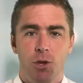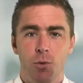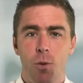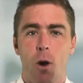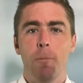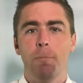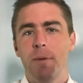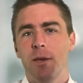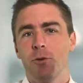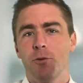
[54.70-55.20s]

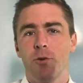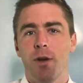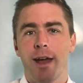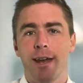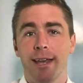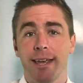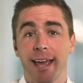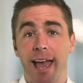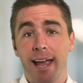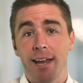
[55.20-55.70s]
won't be
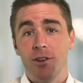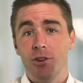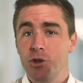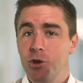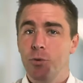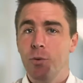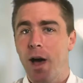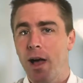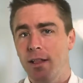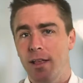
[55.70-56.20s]
creating a
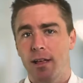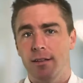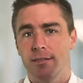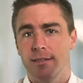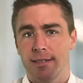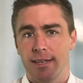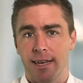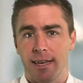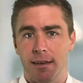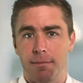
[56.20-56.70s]
new
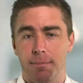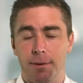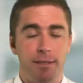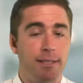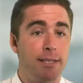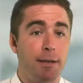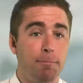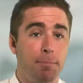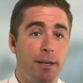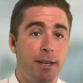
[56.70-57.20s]
LLC, but
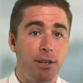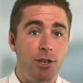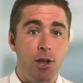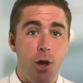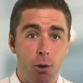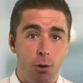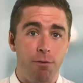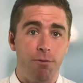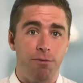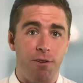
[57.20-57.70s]
simply
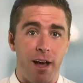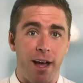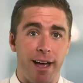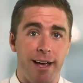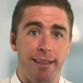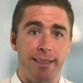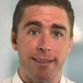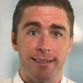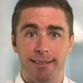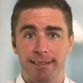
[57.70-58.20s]

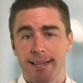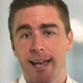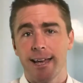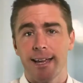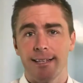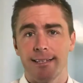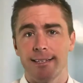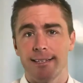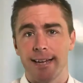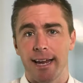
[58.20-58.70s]
notifying the
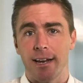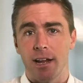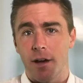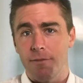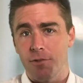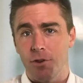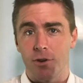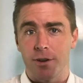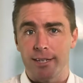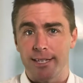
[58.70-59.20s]
second state
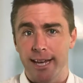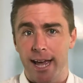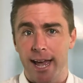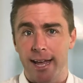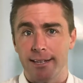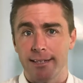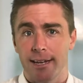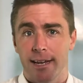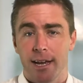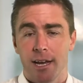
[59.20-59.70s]
of your
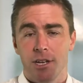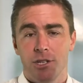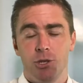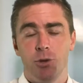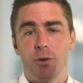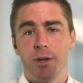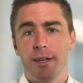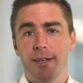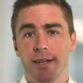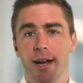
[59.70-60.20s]
intent to
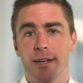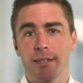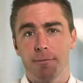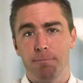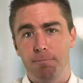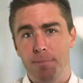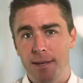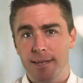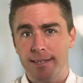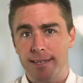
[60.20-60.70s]

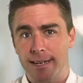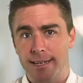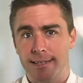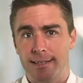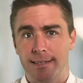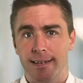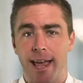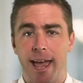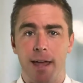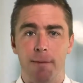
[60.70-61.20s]
conduct
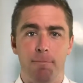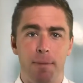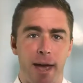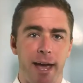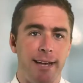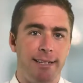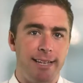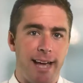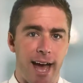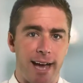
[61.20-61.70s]
business and
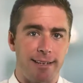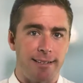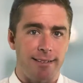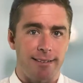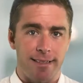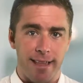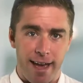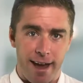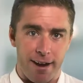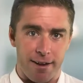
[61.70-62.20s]
pay taxes
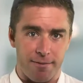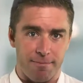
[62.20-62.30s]
there.